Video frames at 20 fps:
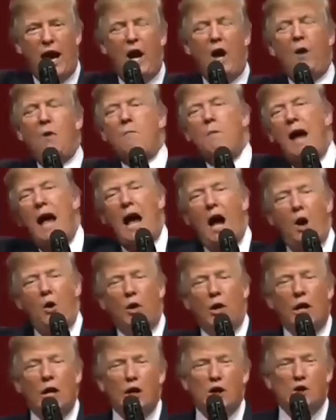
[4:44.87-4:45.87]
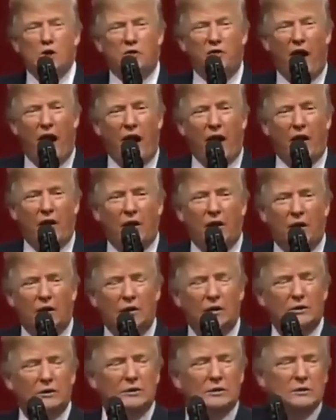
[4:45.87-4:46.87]
now. Out. He's fired.
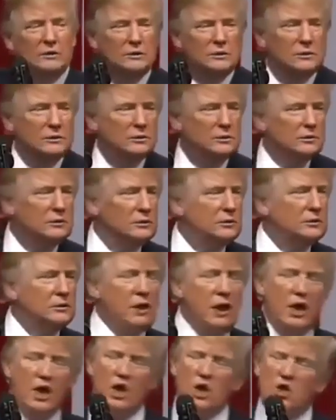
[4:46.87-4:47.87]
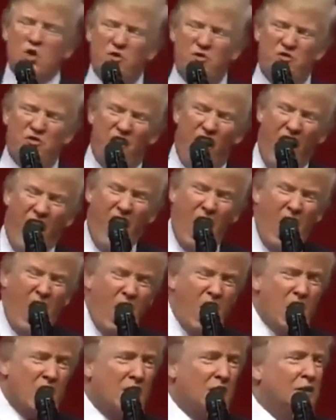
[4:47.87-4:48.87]
He's
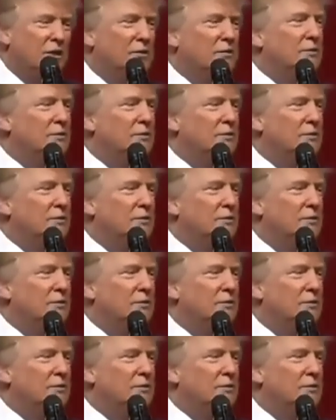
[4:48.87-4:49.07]
fired.